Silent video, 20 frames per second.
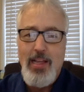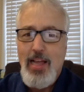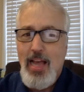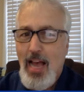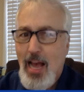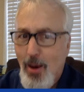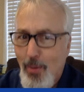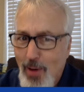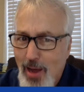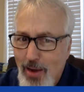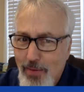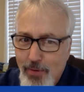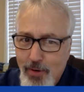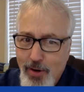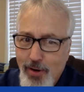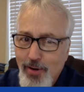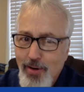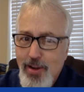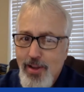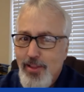
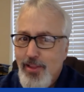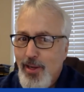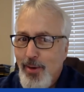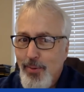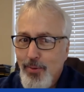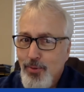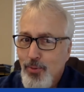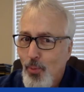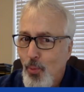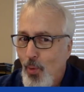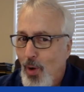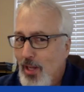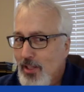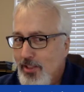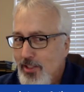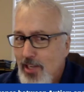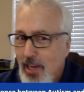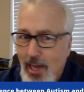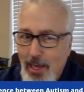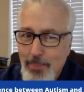However, there was
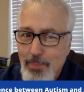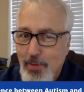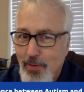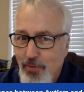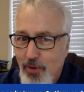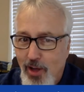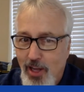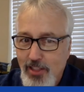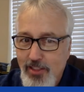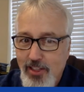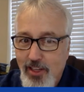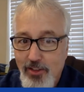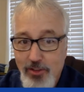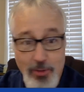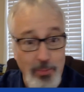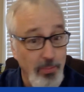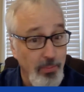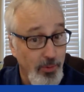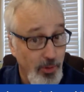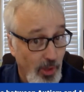one type of
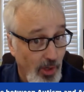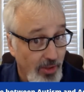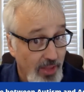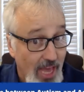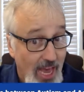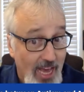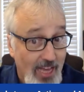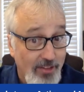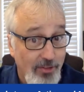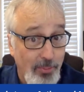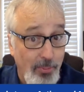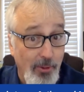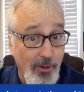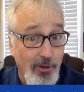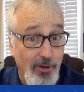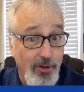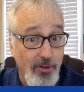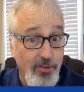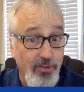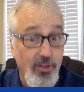autism called
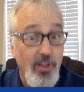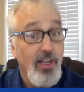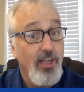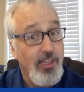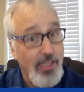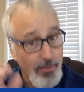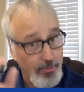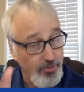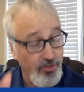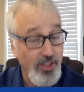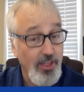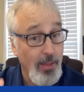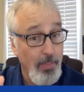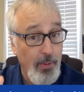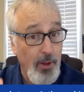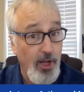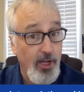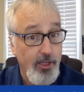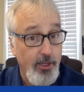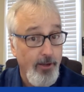Asperger's that was in the
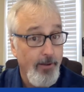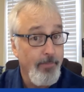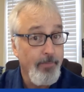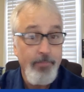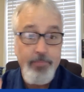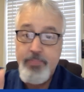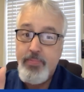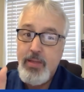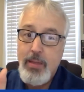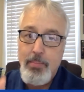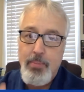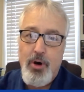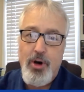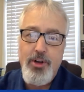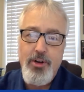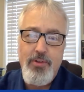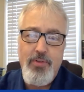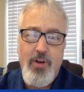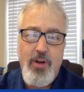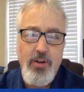book,
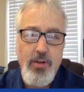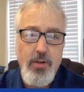part of